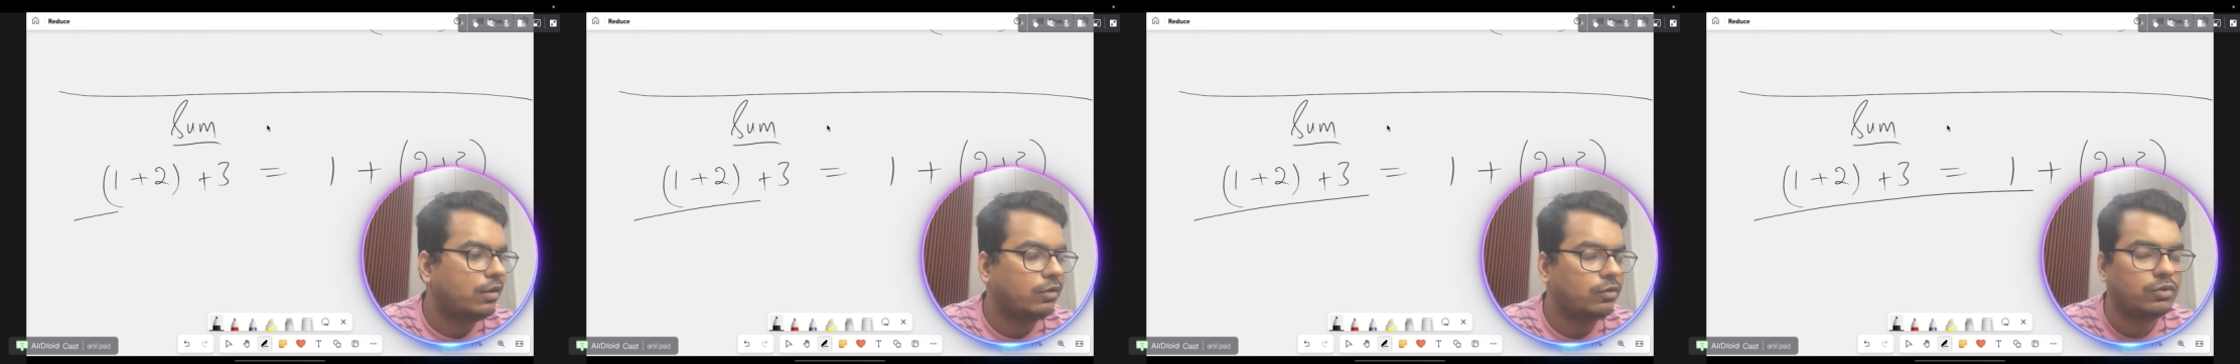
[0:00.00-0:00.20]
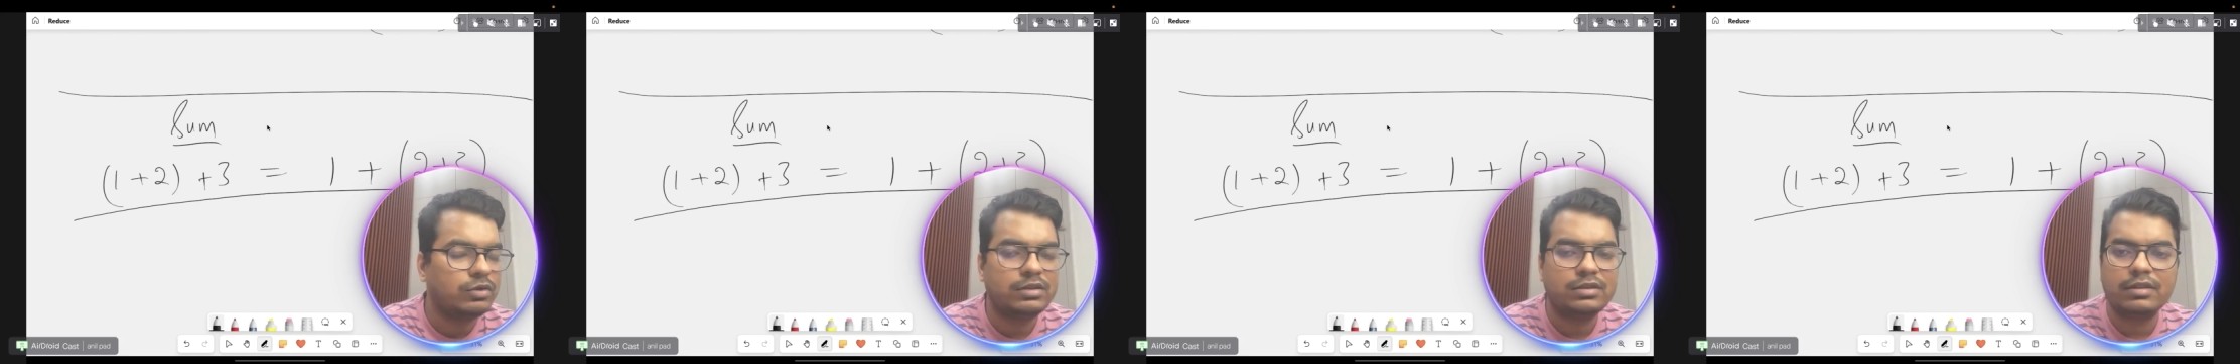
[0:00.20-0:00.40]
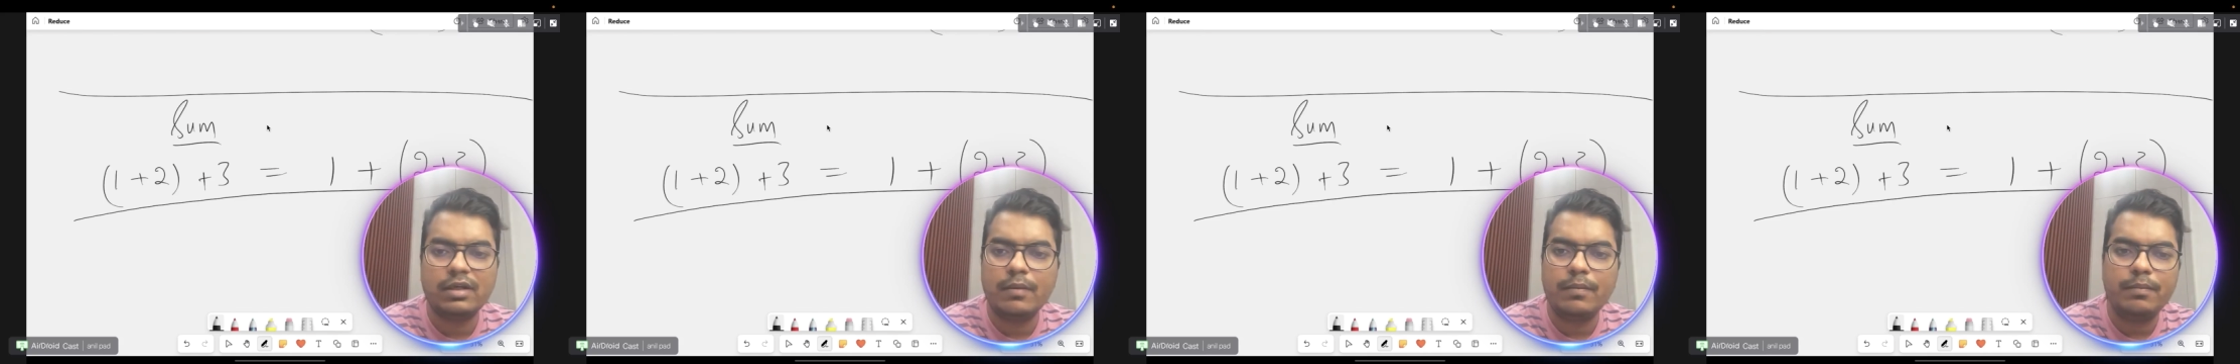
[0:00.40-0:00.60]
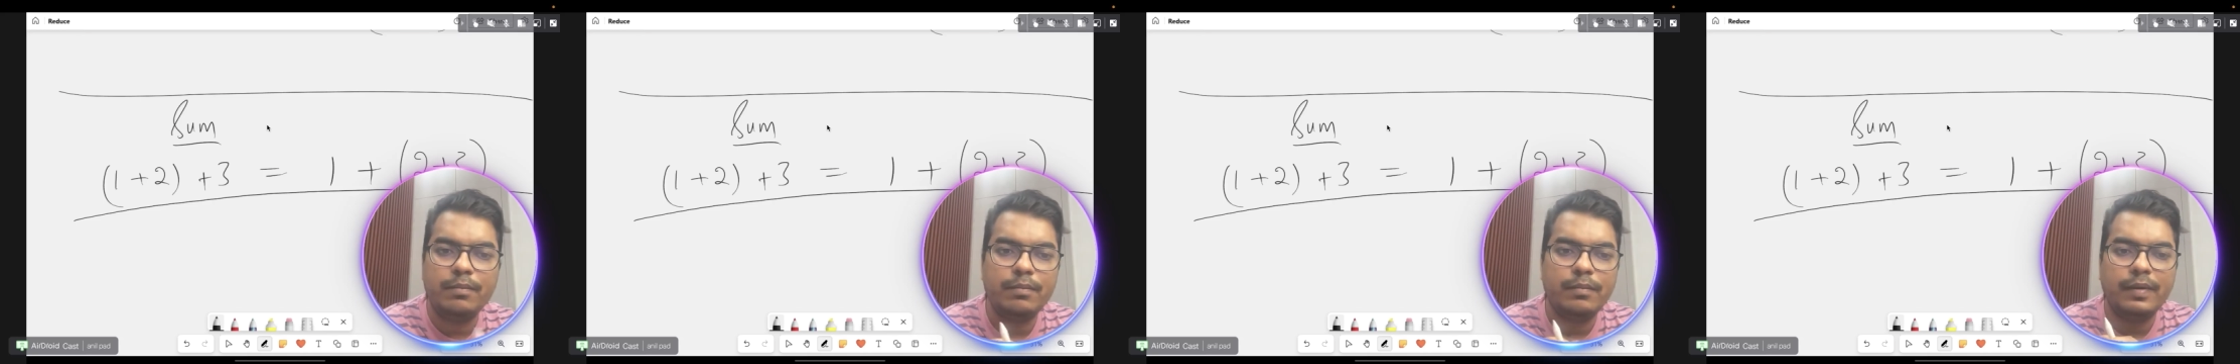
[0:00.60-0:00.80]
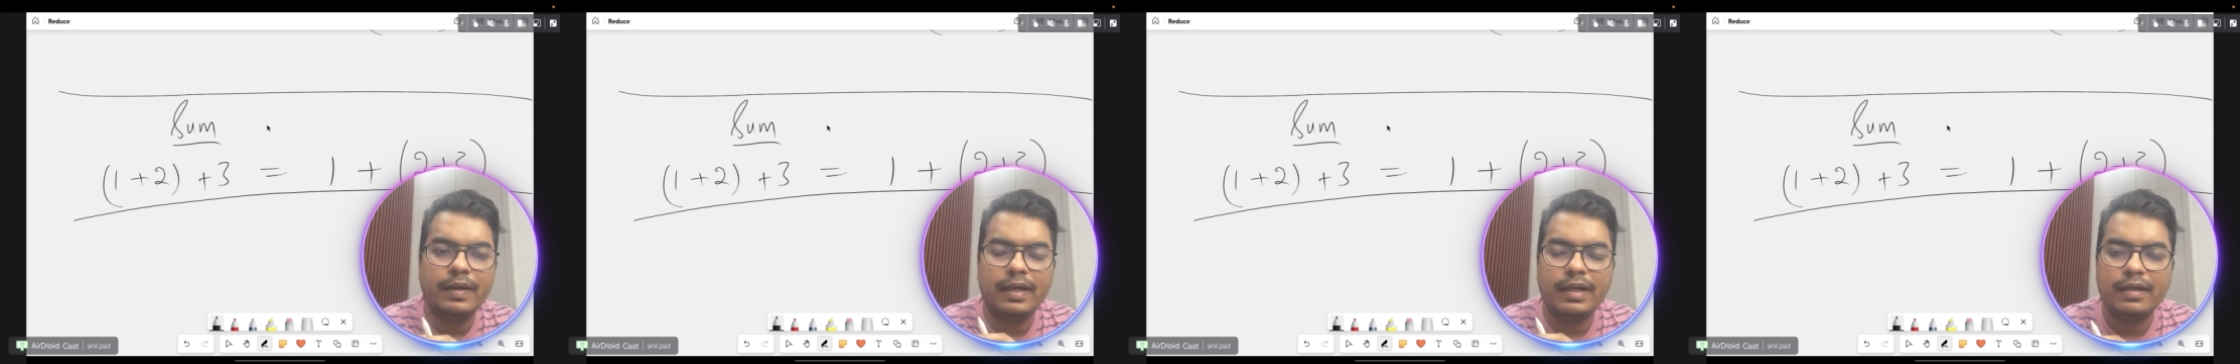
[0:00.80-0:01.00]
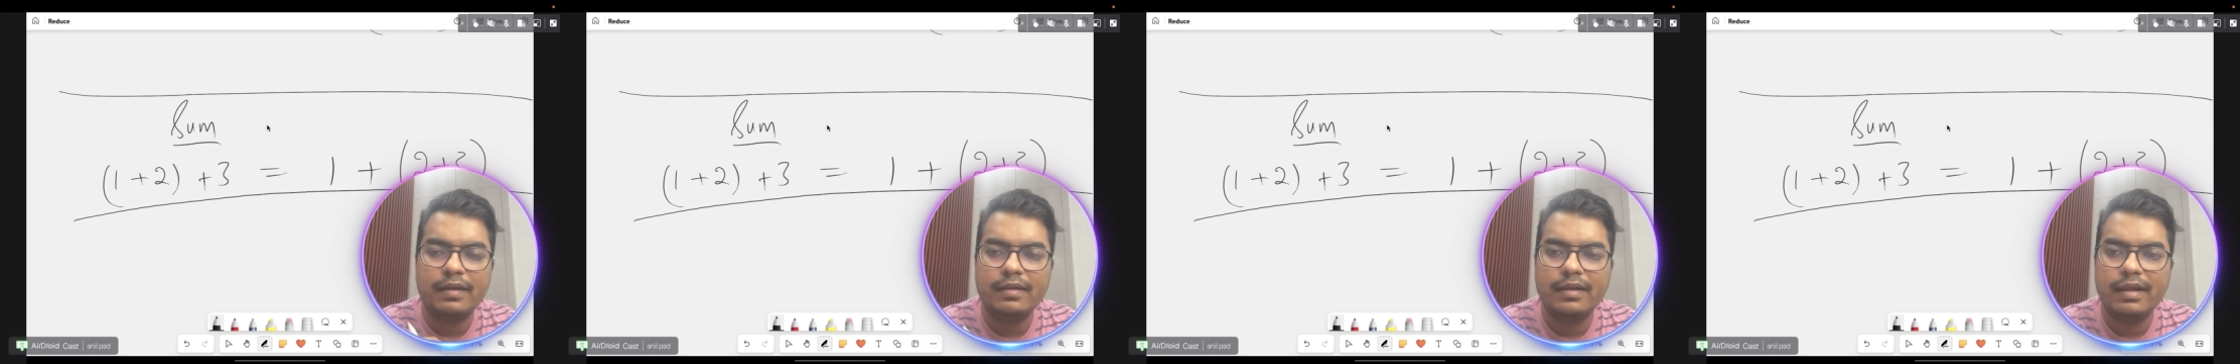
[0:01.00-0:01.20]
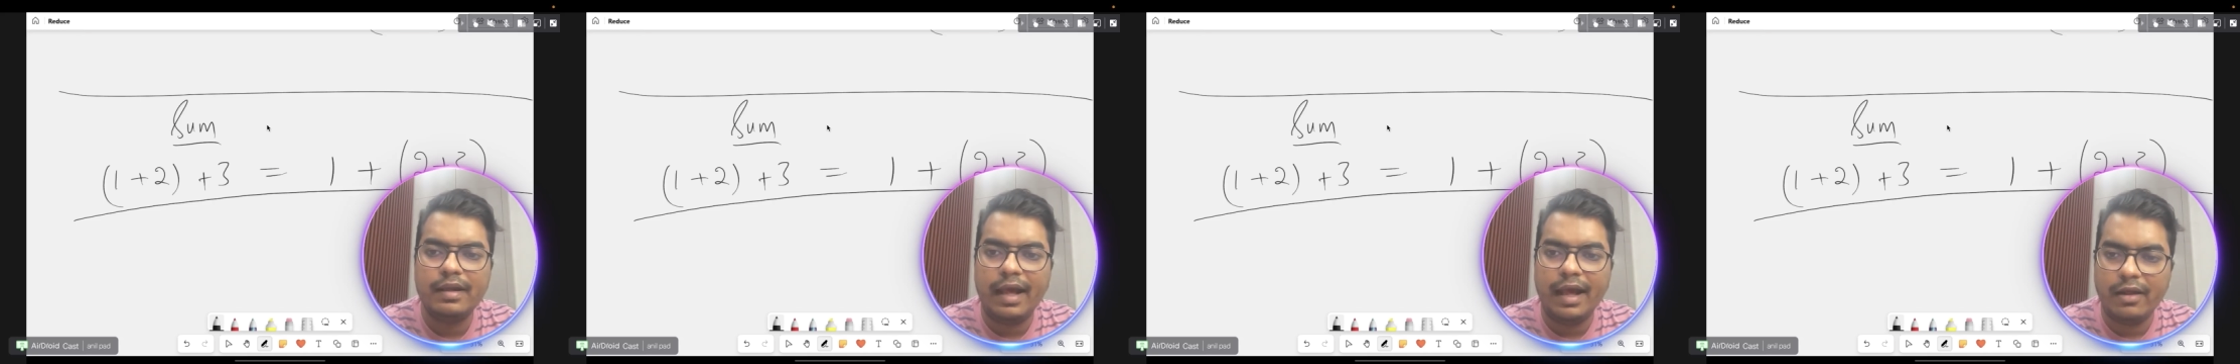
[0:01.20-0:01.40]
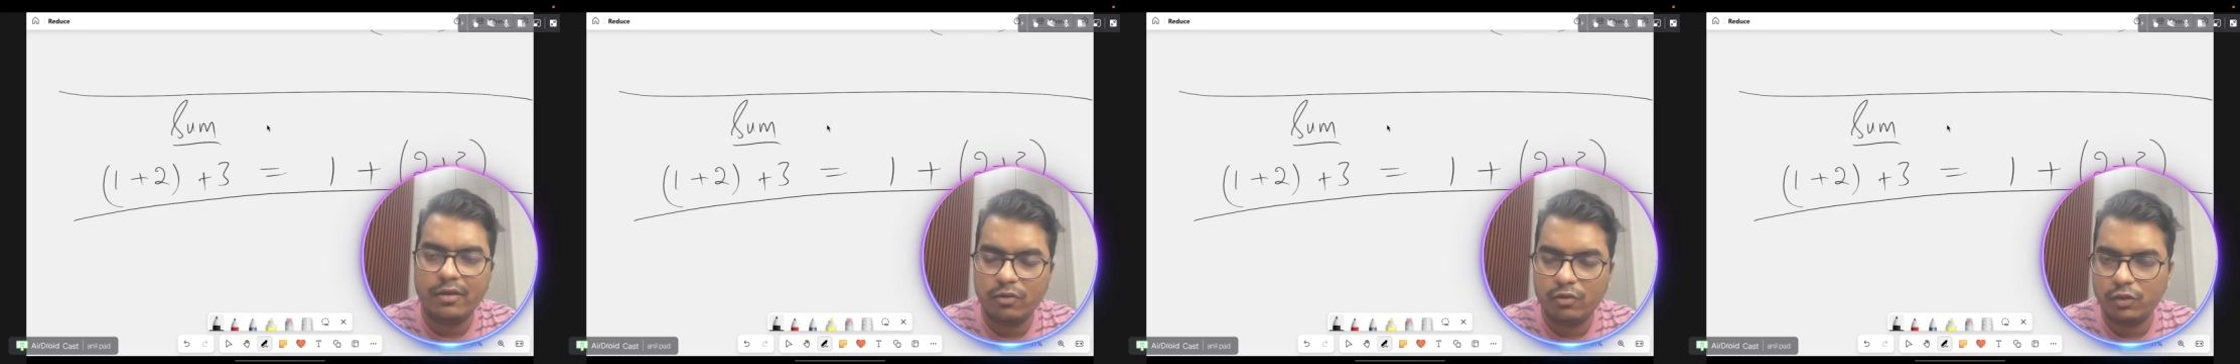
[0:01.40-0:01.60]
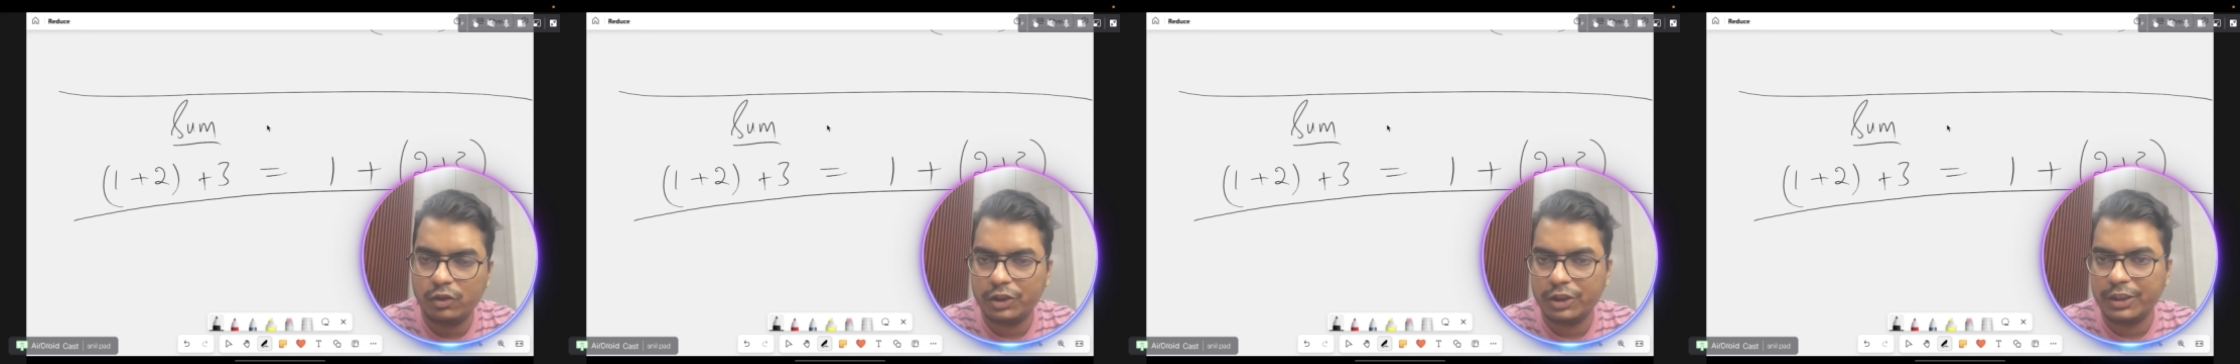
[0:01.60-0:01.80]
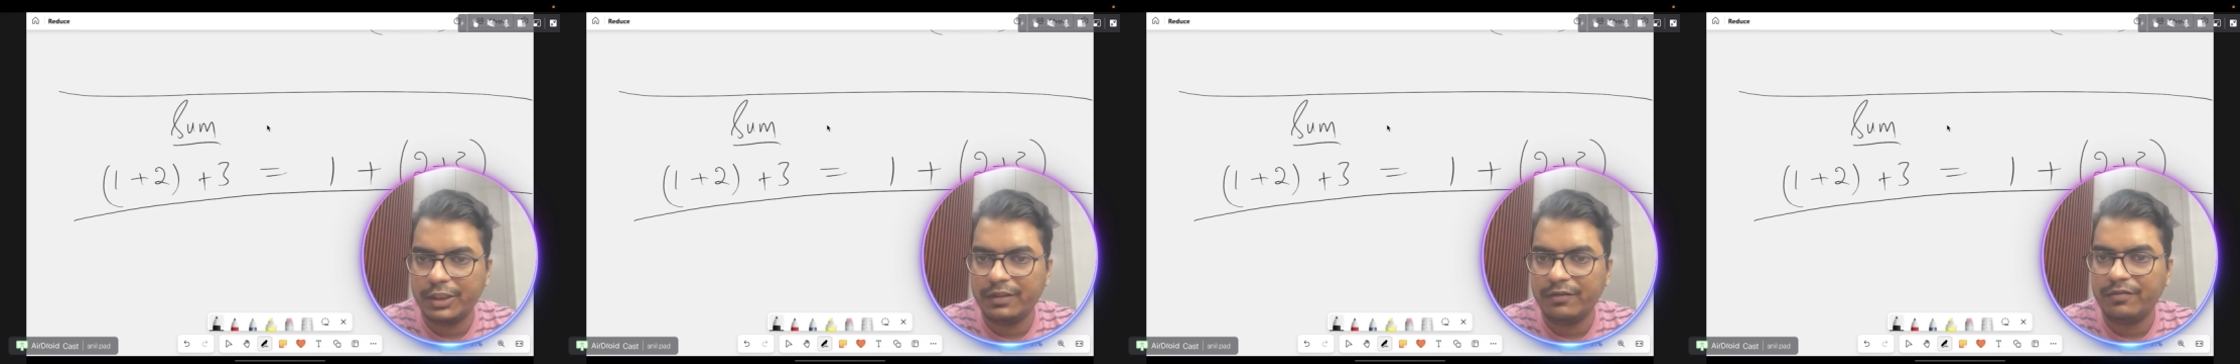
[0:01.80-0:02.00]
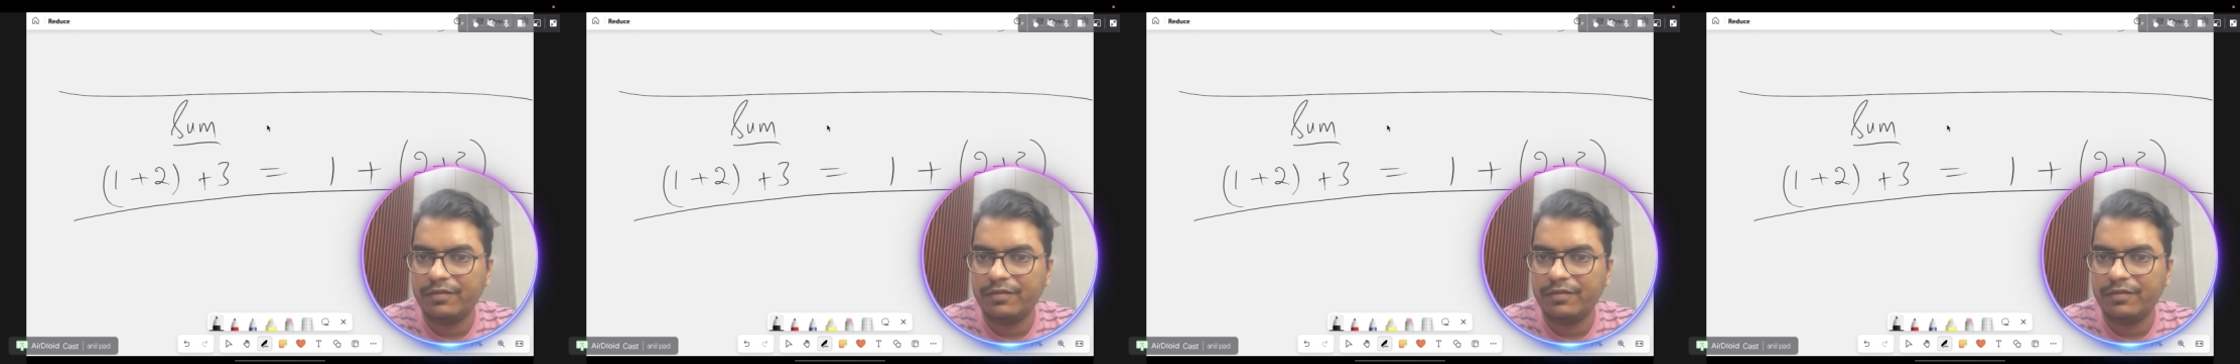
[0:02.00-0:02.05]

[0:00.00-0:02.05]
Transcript: So sum is an associative.